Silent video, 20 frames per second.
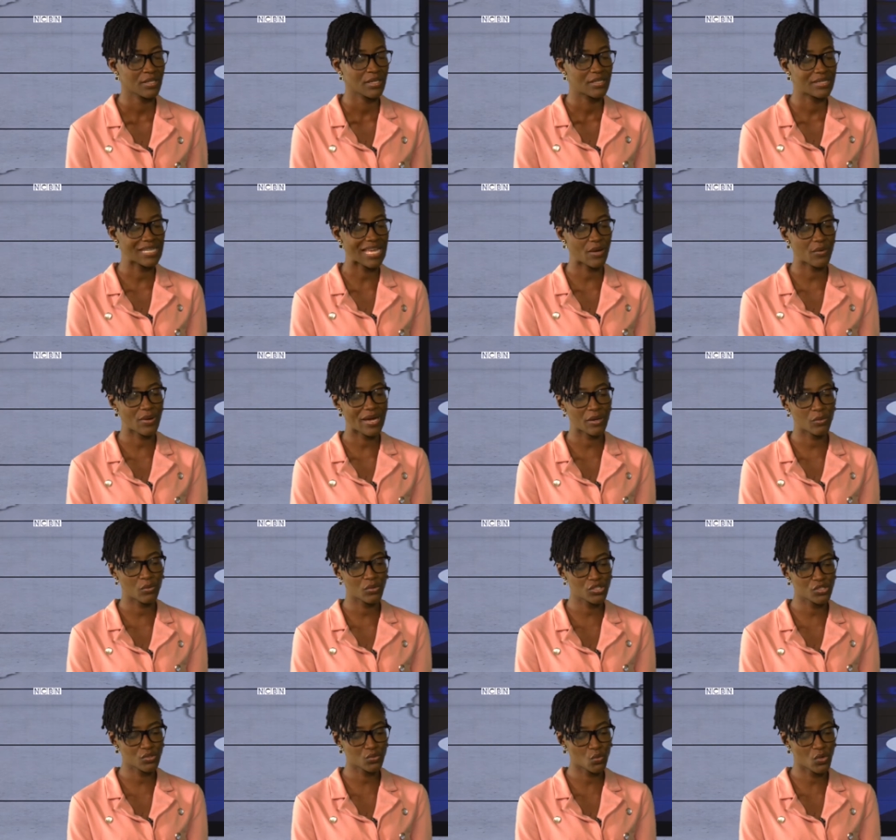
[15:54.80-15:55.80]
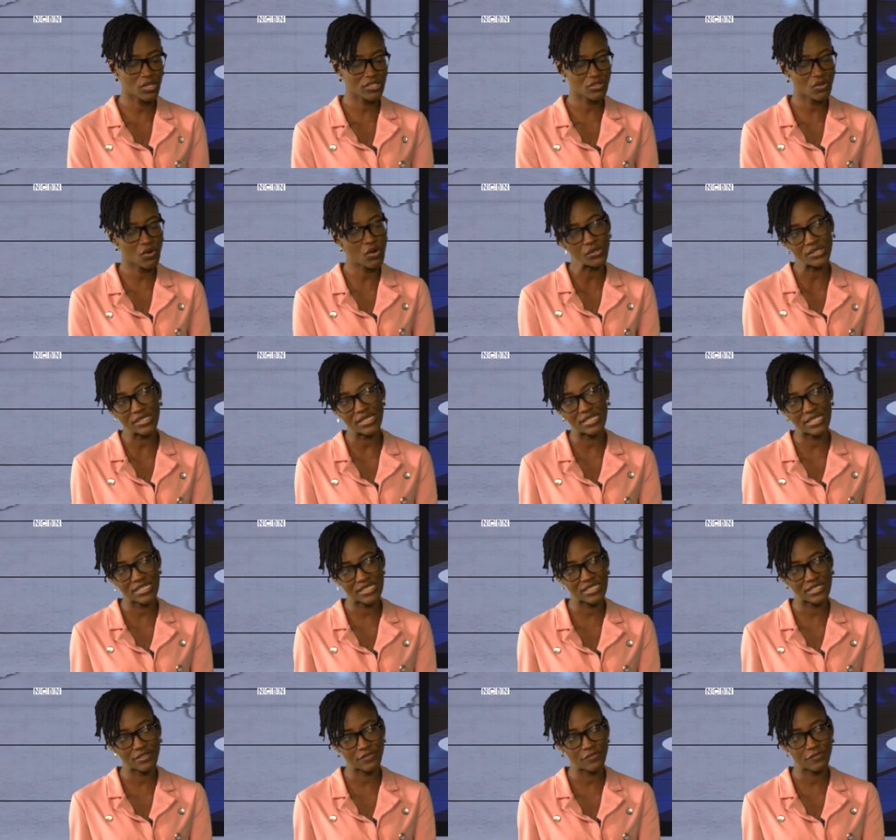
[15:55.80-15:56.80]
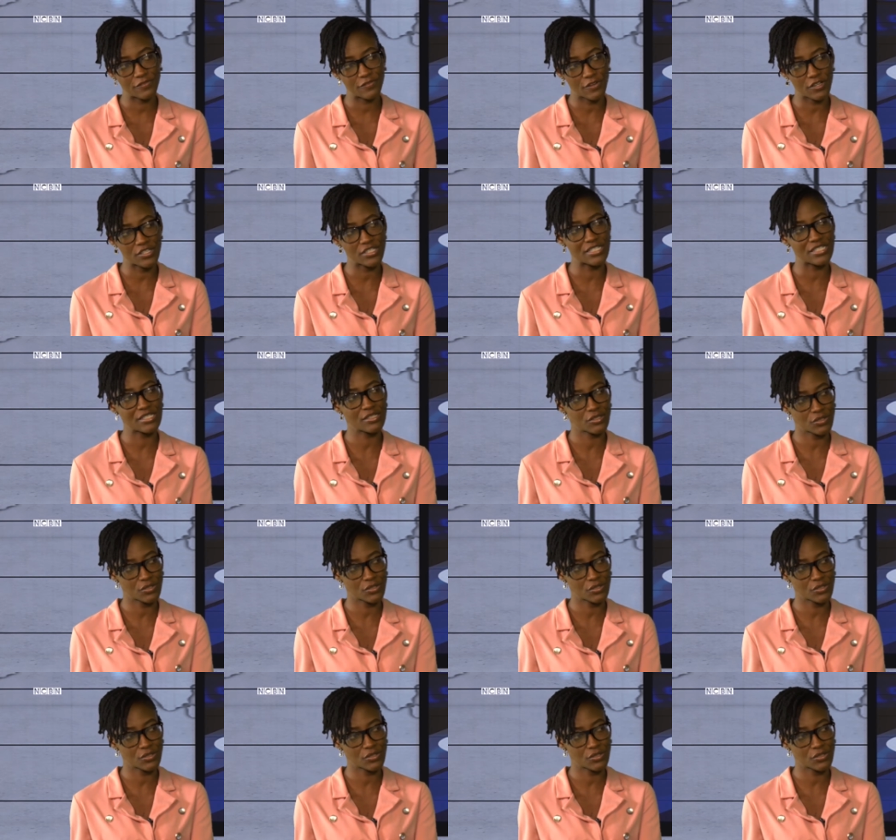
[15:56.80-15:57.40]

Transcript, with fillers: Now, I want what alternative funding